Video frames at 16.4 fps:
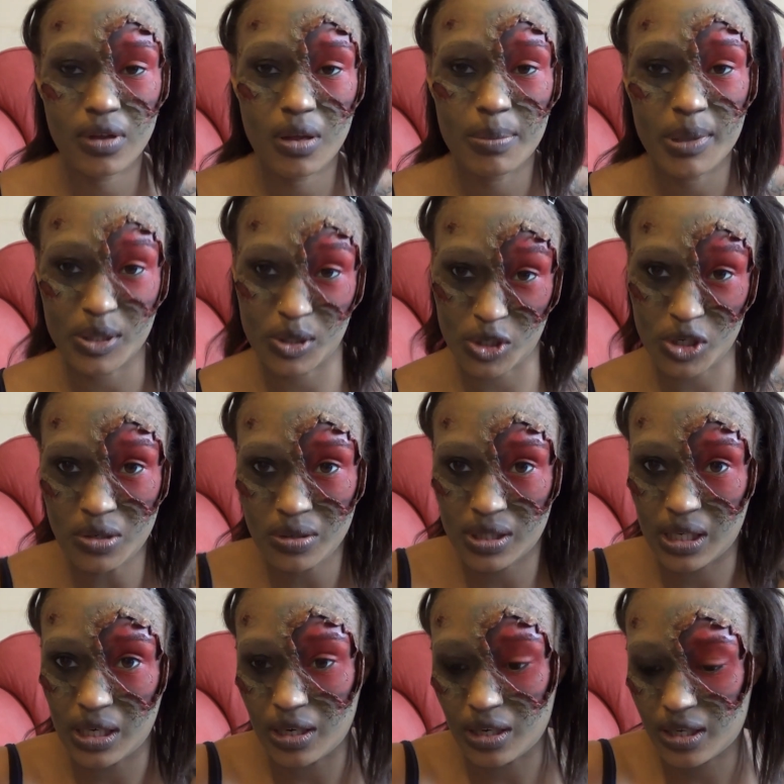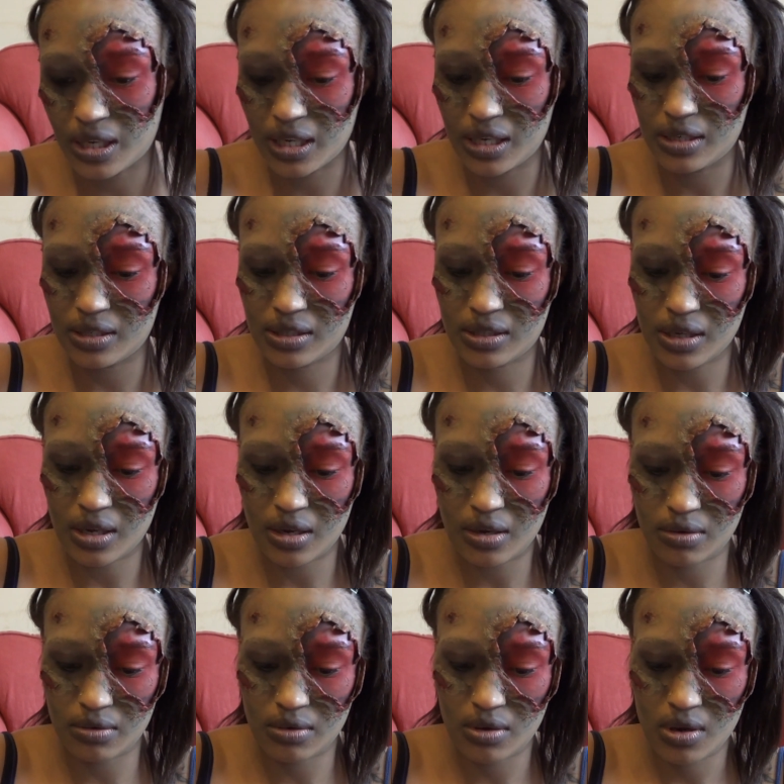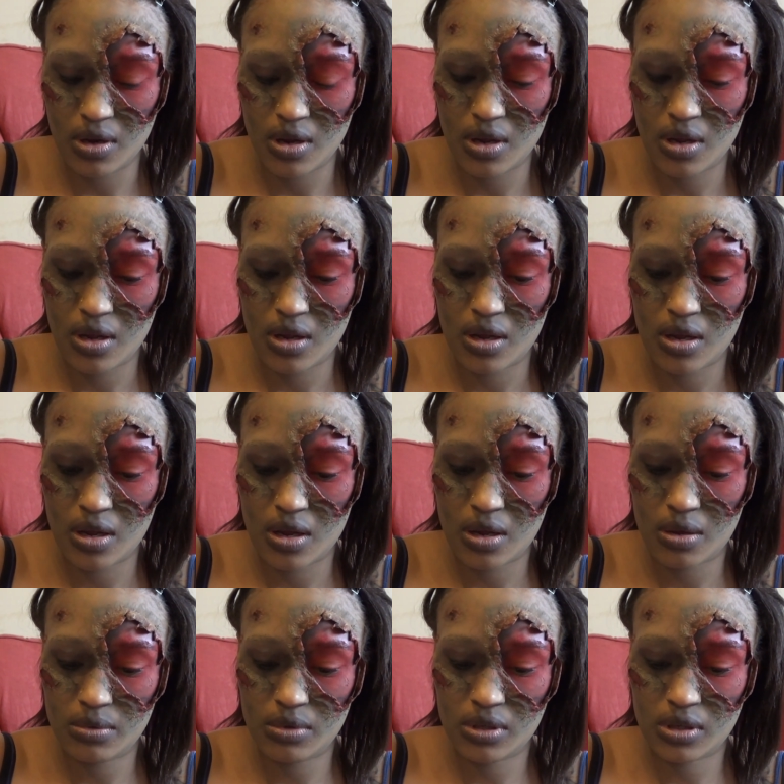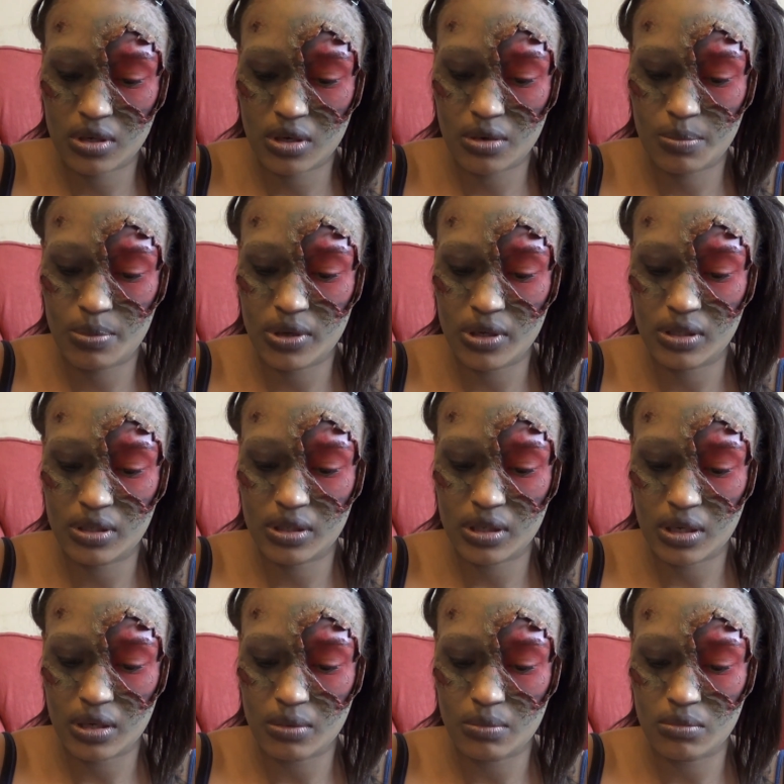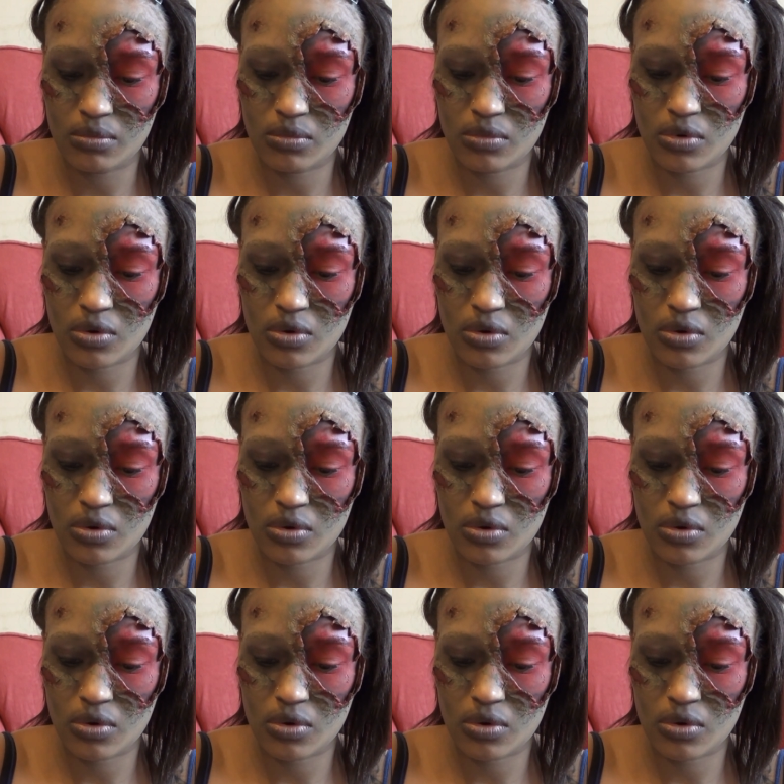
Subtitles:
a bit juicy looking, so I'm just gonna put some